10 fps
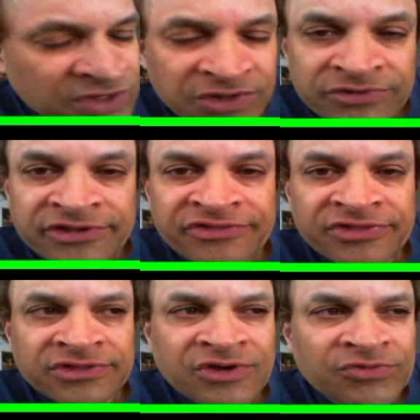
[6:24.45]
you know
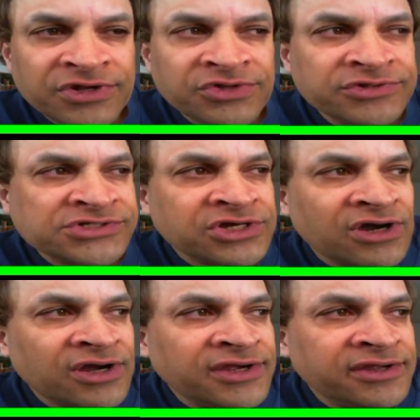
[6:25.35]
the I'm gonna do the
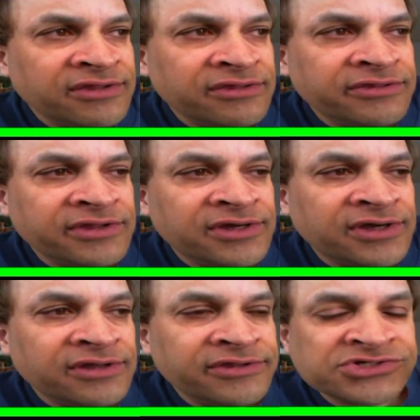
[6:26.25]
sky the,
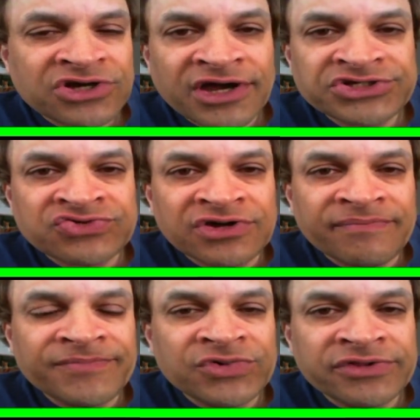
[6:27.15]
the sky trip.
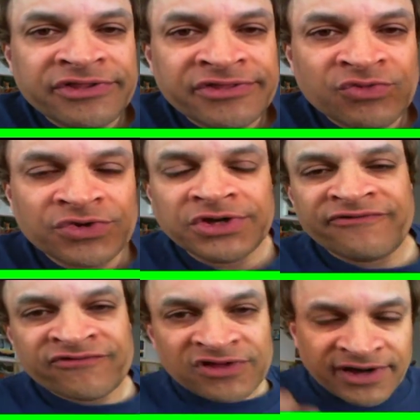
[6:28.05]
You know the thing where you
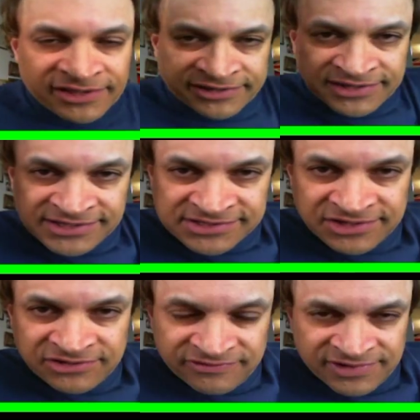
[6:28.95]
fly like this and
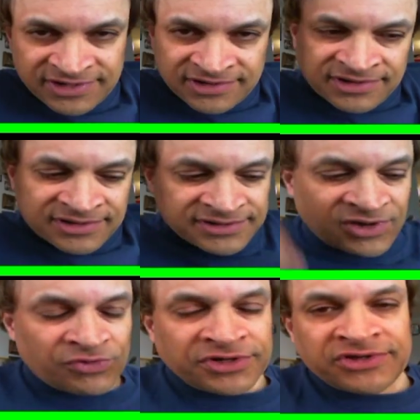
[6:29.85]
you
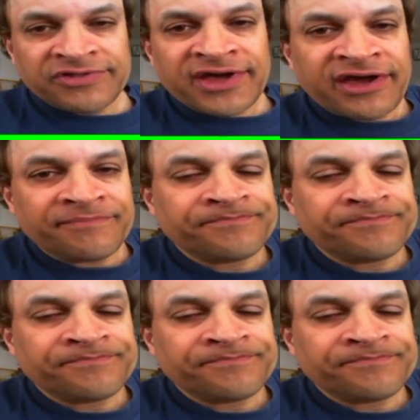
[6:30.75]
I'm gonna do that.